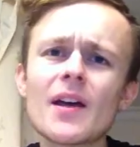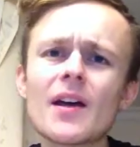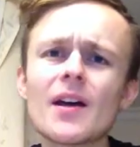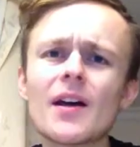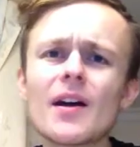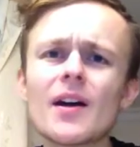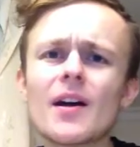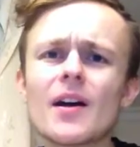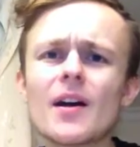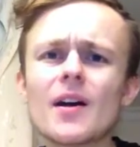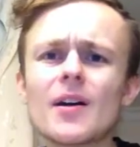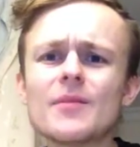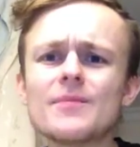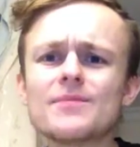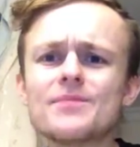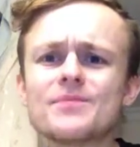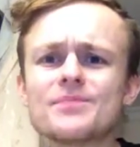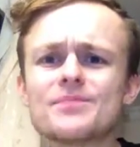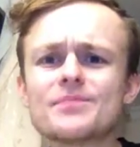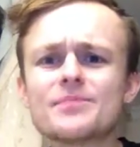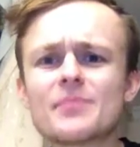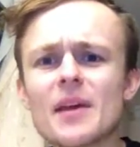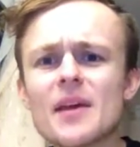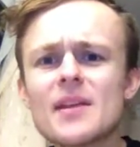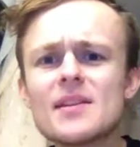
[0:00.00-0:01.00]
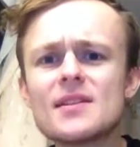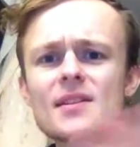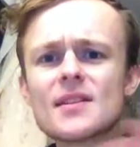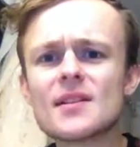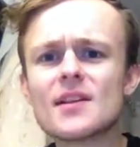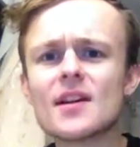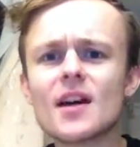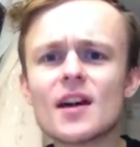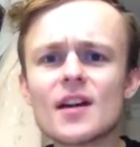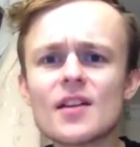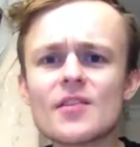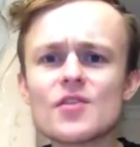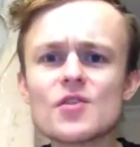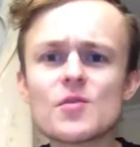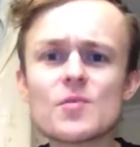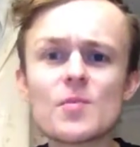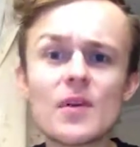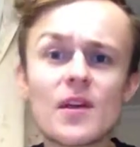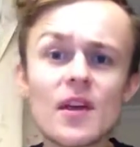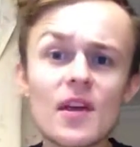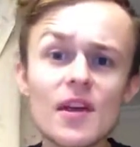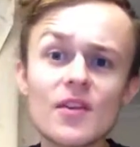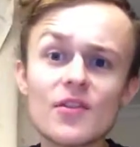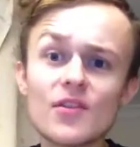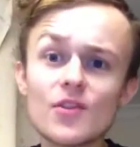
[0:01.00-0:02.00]
Basically, kind of just
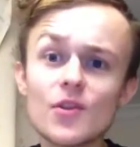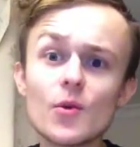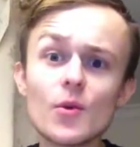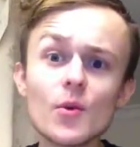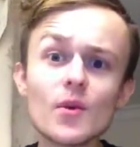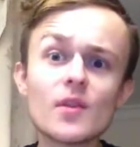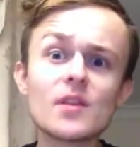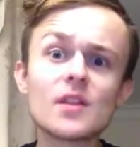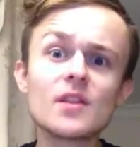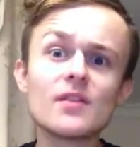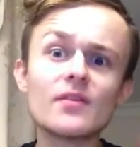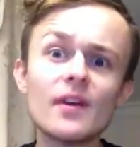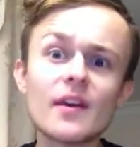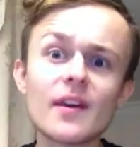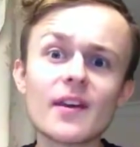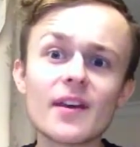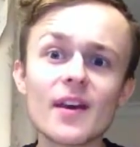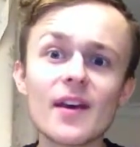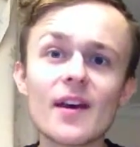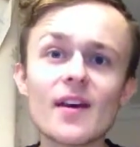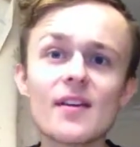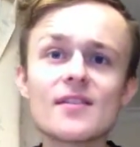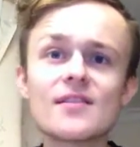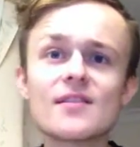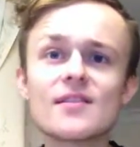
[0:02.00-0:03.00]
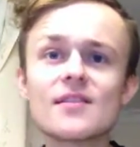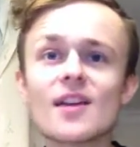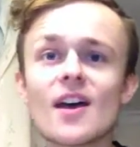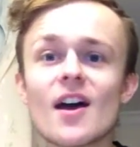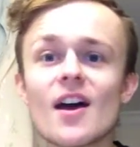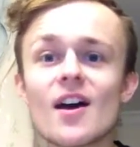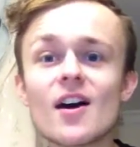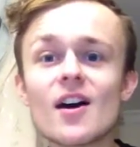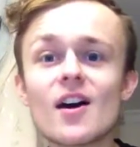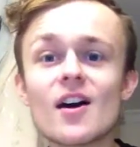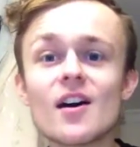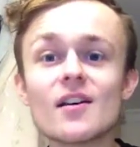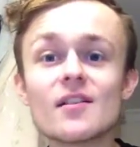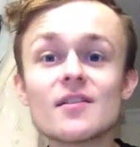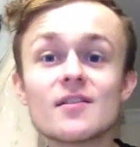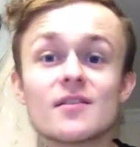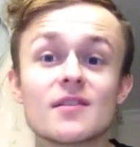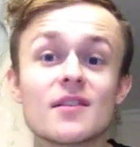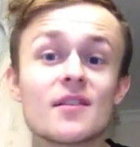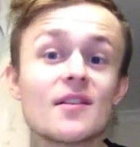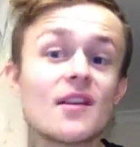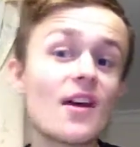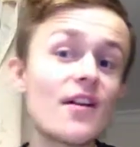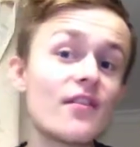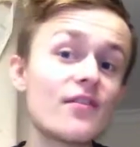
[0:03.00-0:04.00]
being intuitive, I guess. The
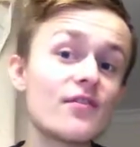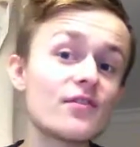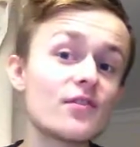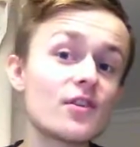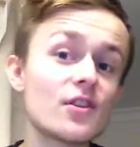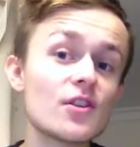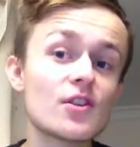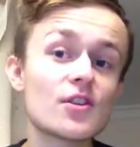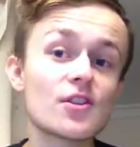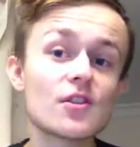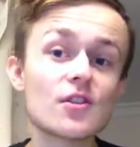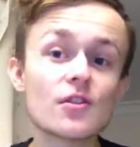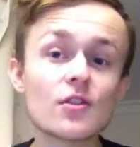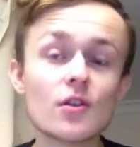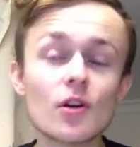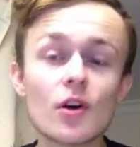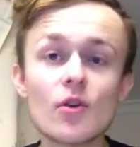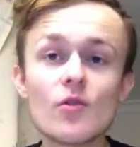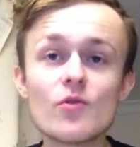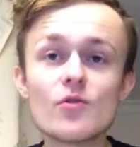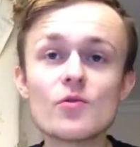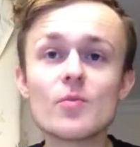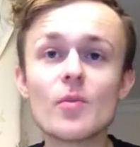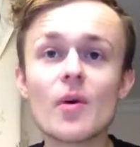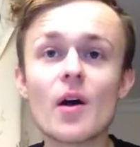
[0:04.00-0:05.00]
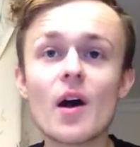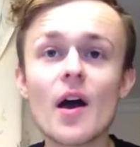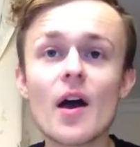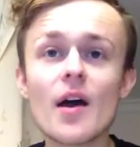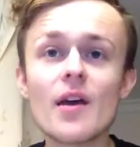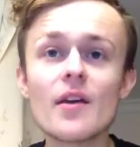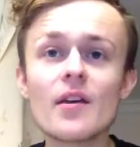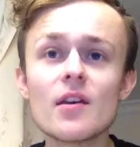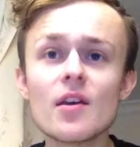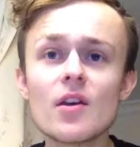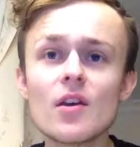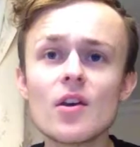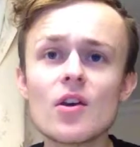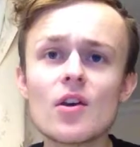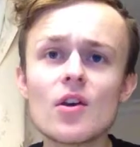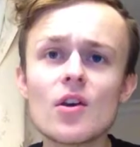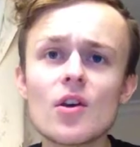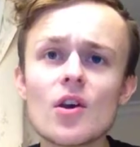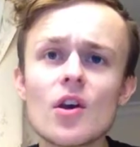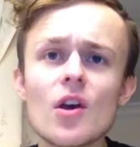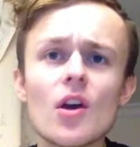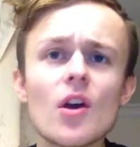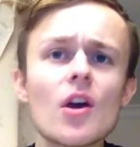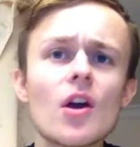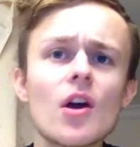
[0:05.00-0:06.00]
definition goes by
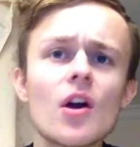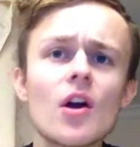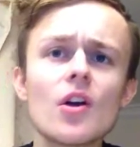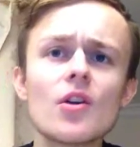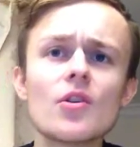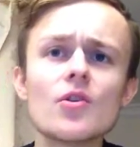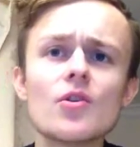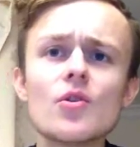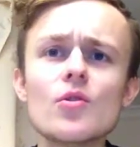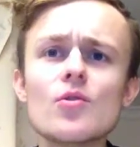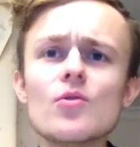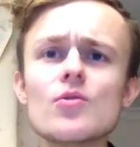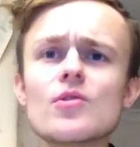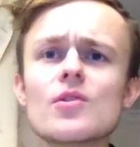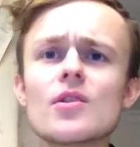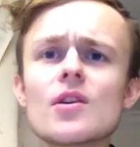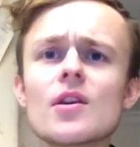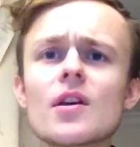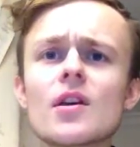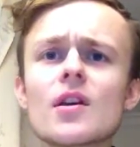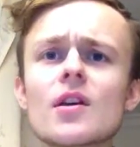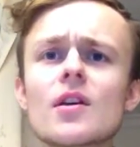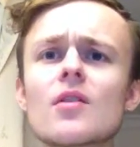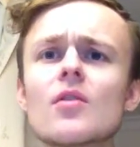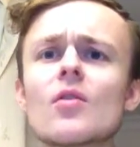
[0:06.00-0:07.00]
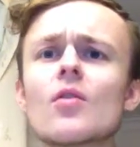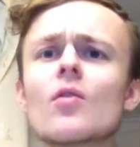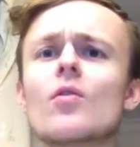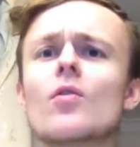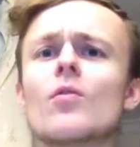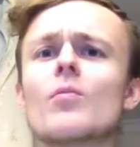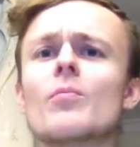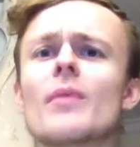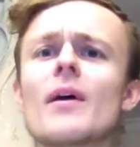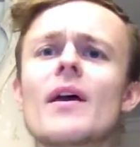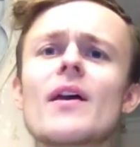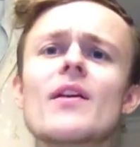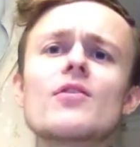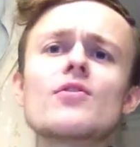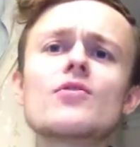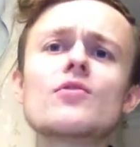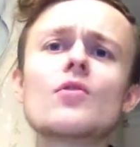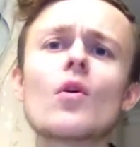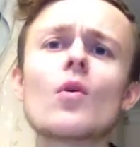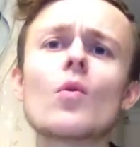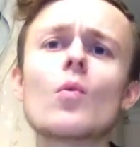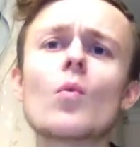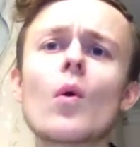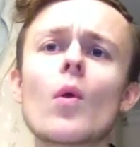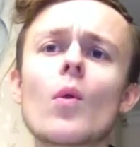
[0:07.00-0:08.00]
using or based
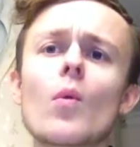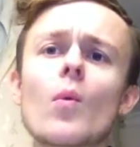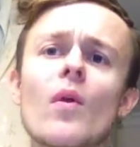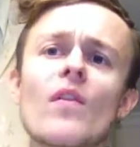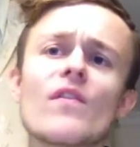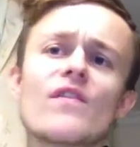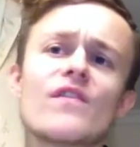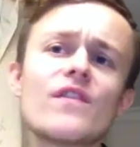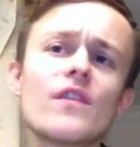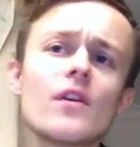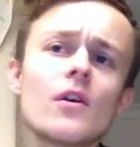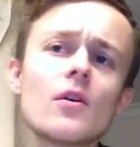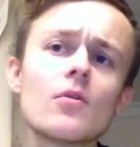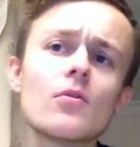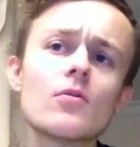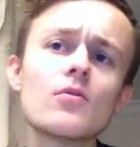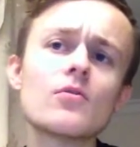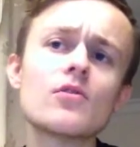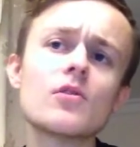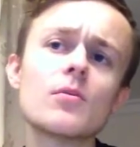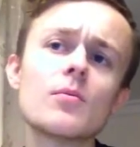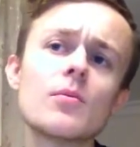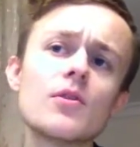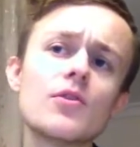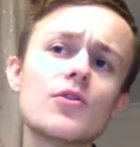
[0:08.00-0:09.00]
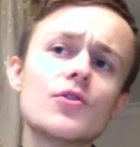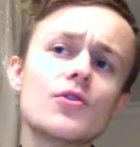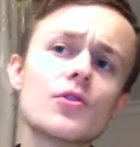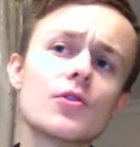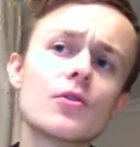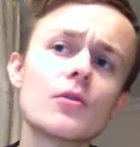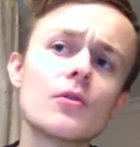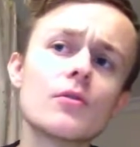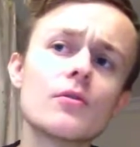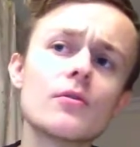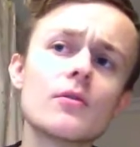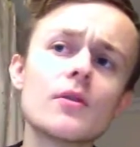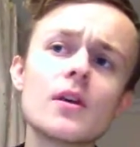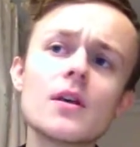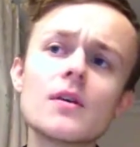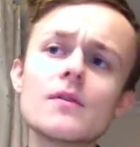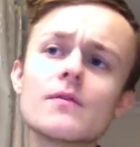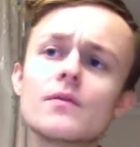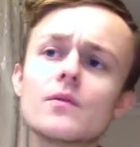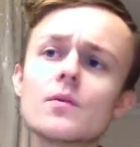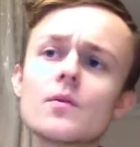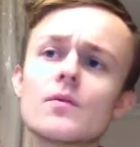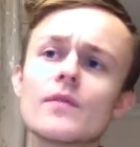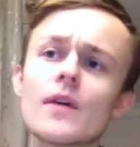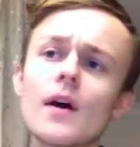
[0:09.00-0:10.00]
on what one feels to be true,
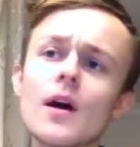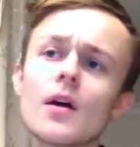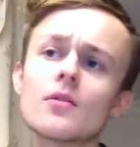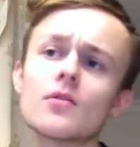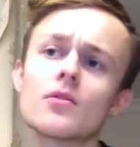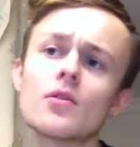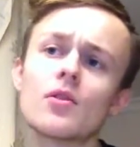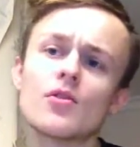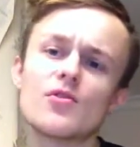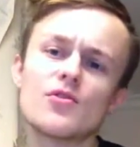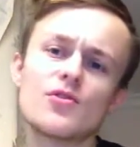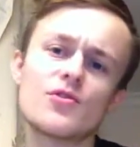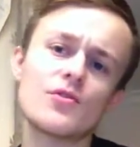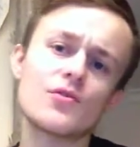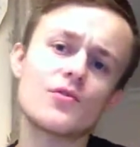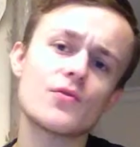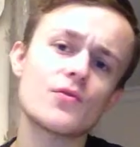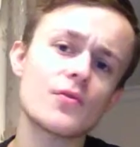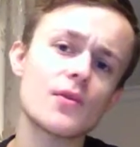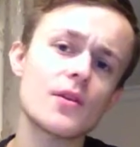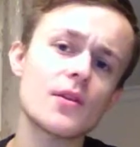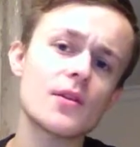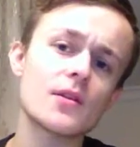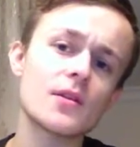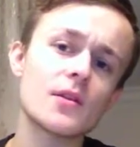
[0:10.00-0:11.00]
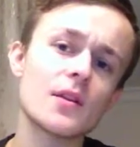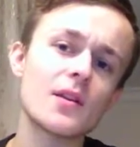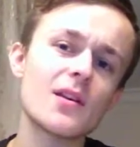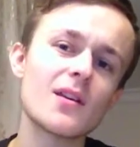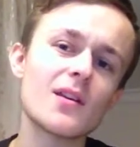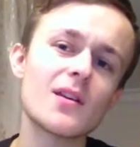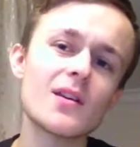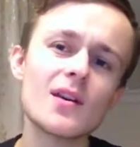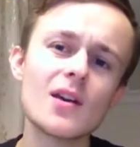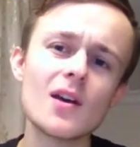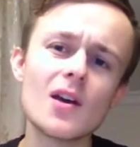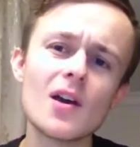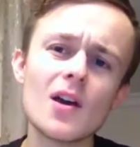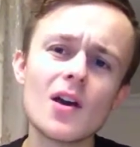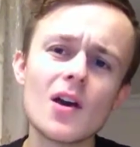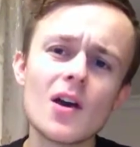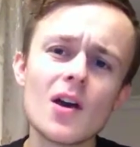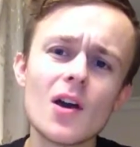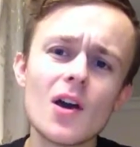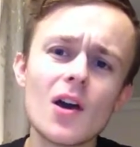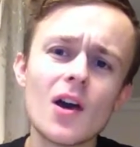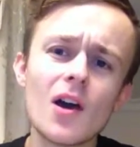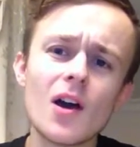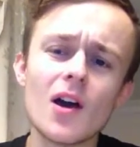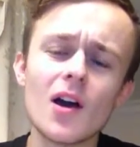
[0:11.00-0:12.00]
even without conscious reasoning,
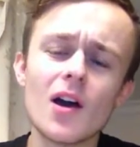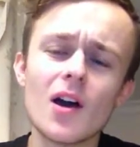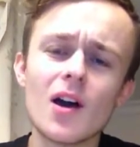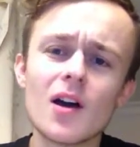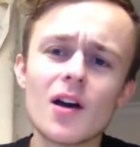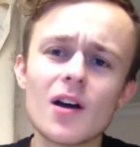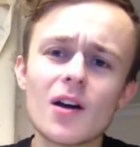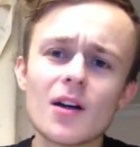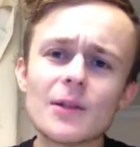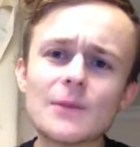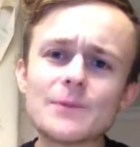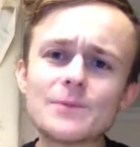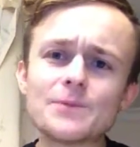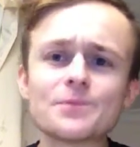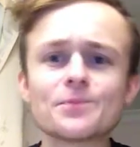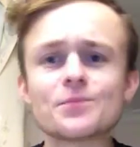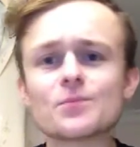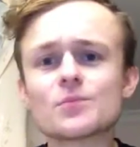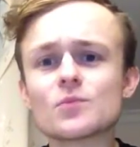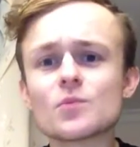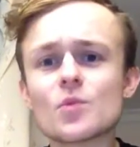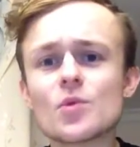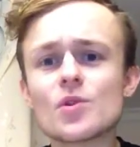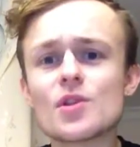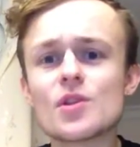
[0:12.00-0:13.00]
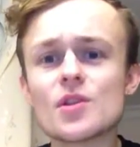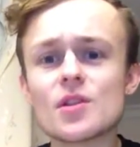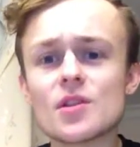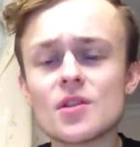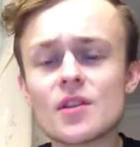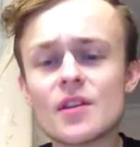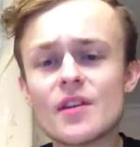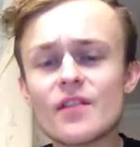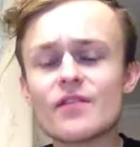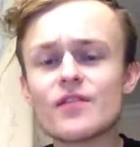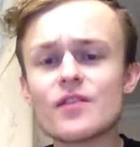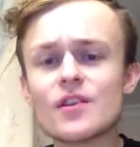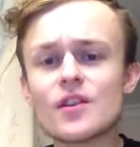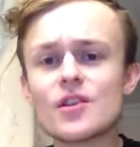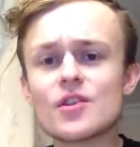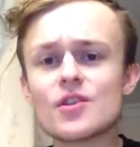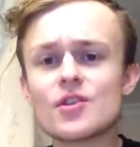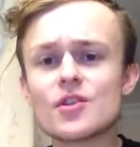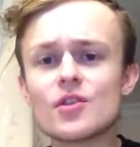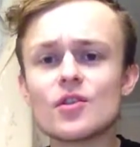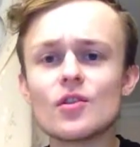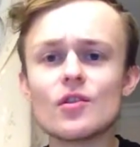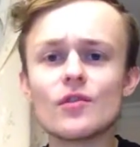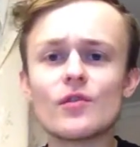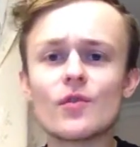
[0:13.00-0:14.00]
which is the
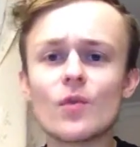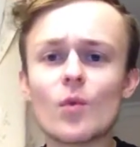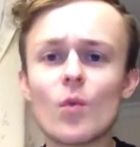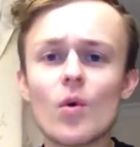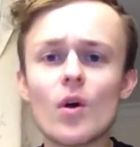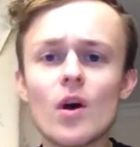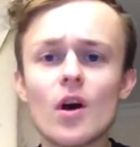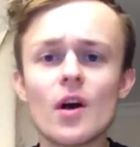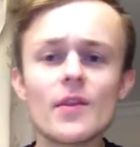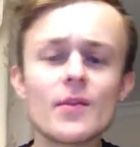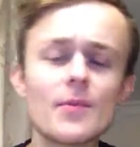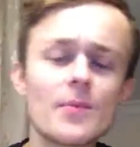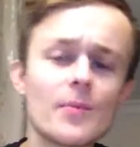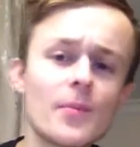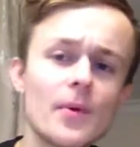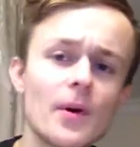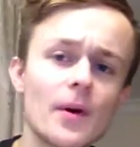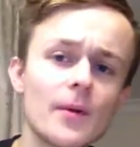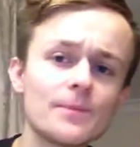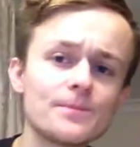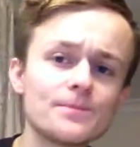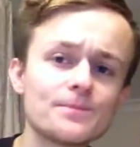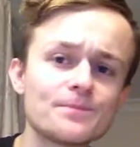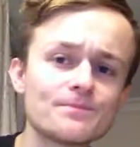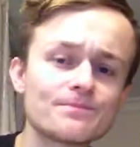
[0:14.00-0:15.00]
definition of the word. But